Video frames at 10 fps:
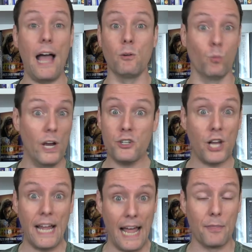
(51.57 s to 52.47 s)
I wish
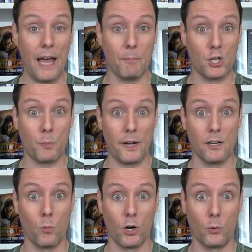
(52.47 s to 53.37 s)
I had that much
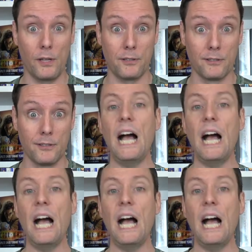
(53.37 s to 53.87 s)
money to work with.